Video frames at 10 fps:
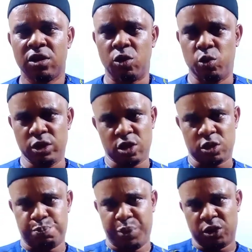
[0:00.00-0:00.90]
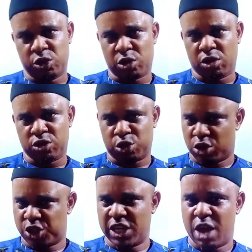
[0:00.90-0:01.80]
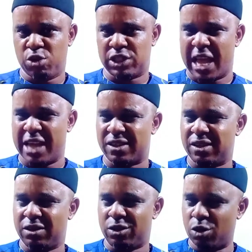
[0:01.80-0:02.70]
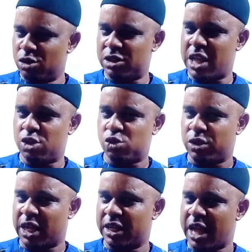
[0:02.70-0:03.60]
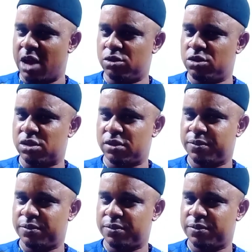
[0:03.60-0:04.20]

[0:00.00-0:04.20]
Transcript: Do we just picture such nouns as those nouns we can count?